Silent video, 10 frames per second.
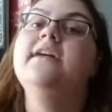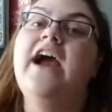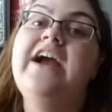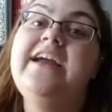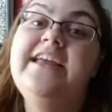
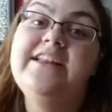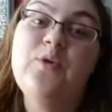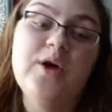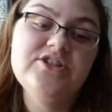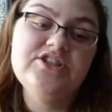All right, and
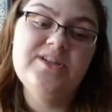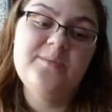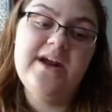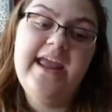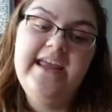question
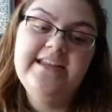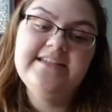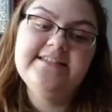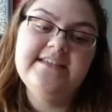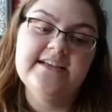number 8
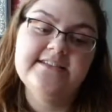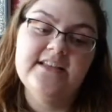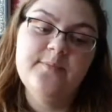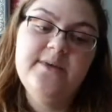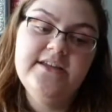is Sex
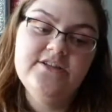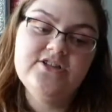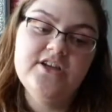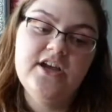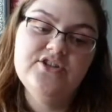on the
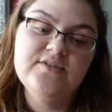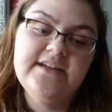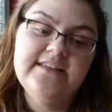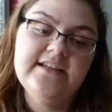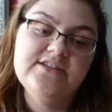Beach, a
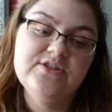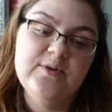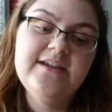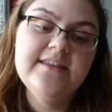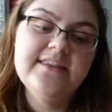drink that's
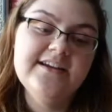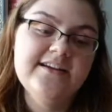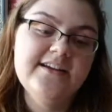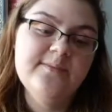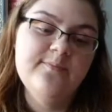great in
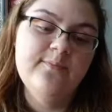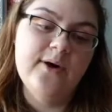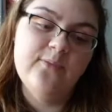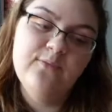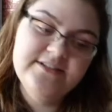theory,
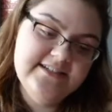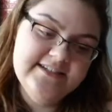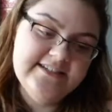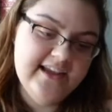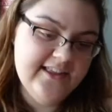but wasn't
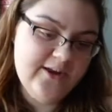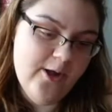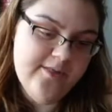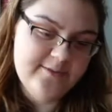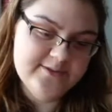exactly
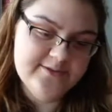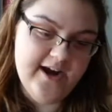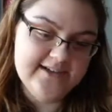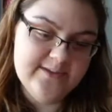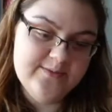all that was
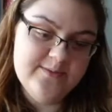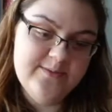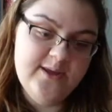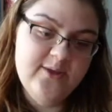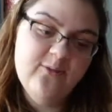cracked up to
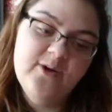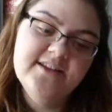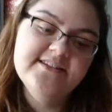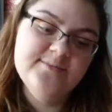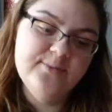be. What
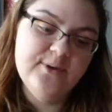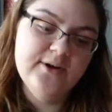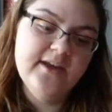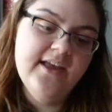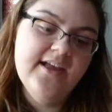is a
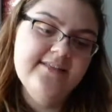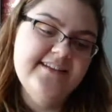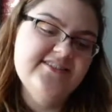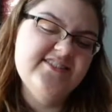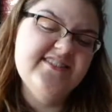book
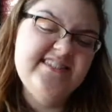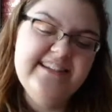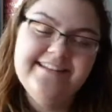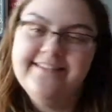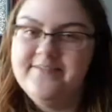that just
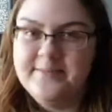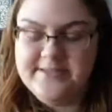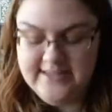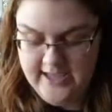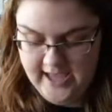didn't live up
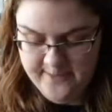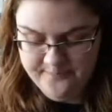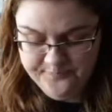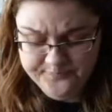to the hype?